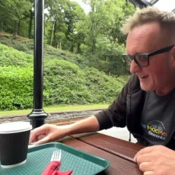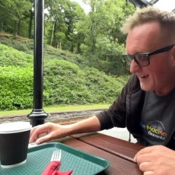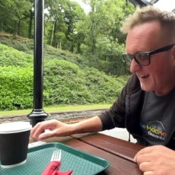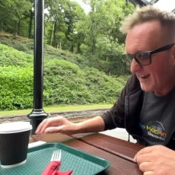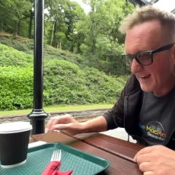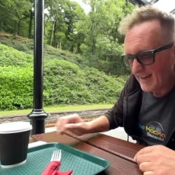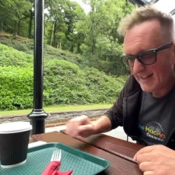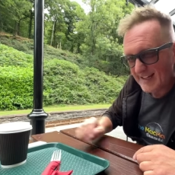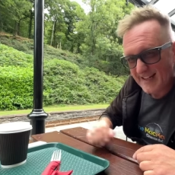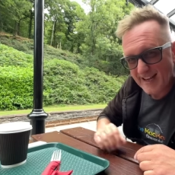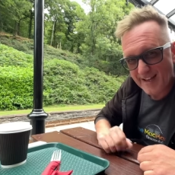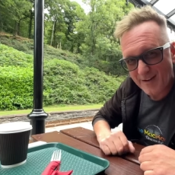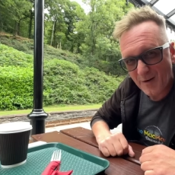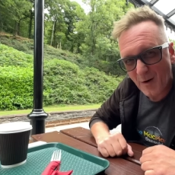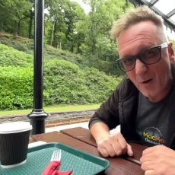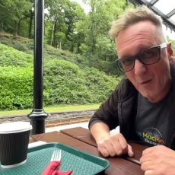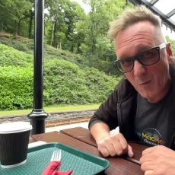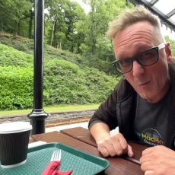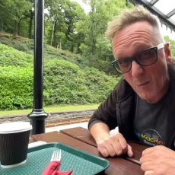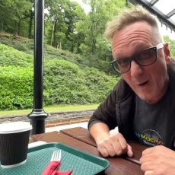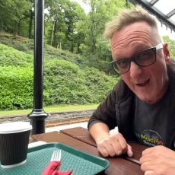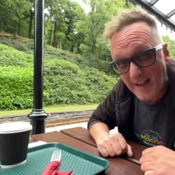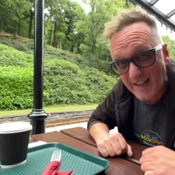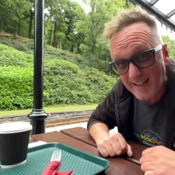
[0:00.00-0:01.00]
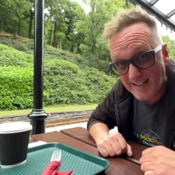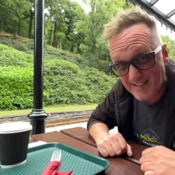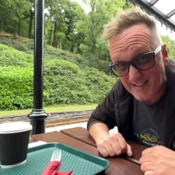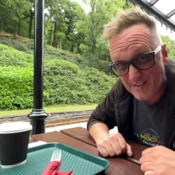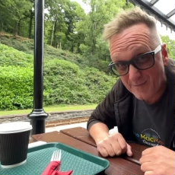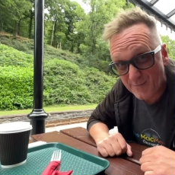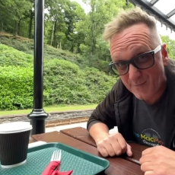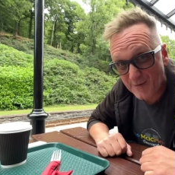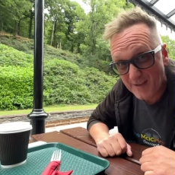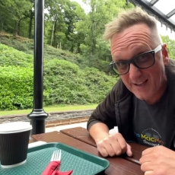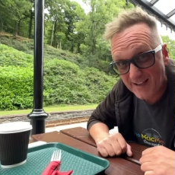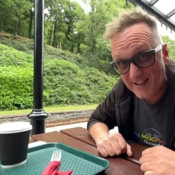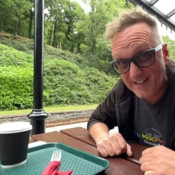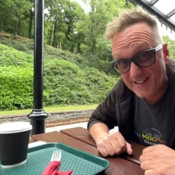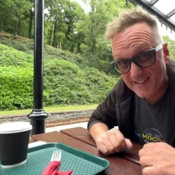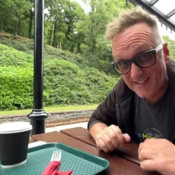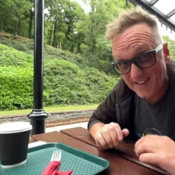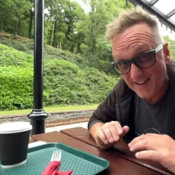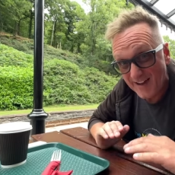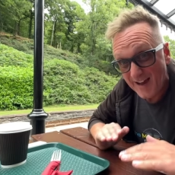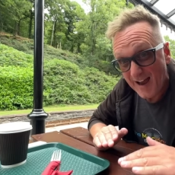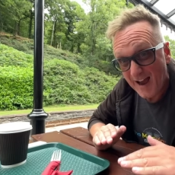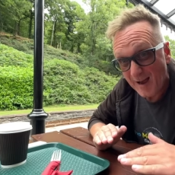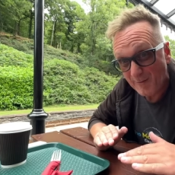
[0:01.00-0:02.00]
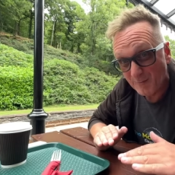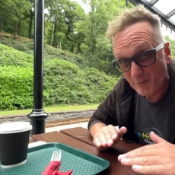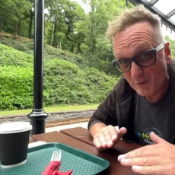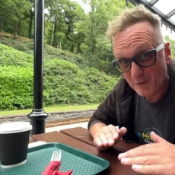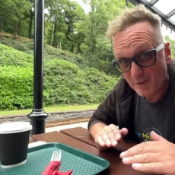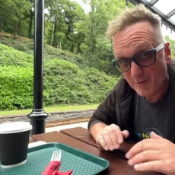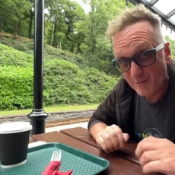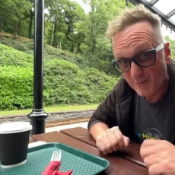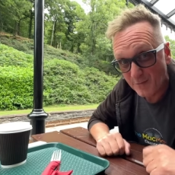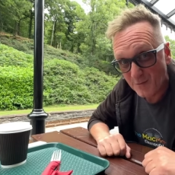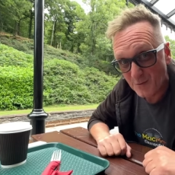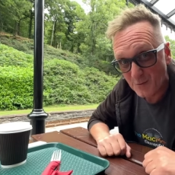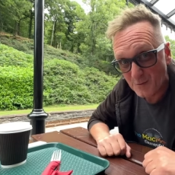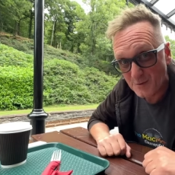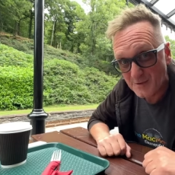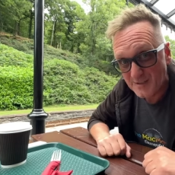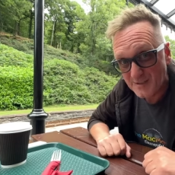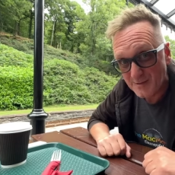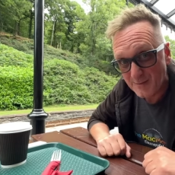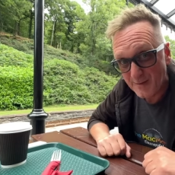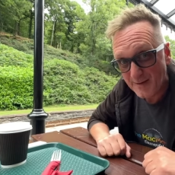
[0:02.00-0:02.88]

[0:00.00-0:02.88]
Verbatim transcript: I cannot wait for this. I'm looking forward to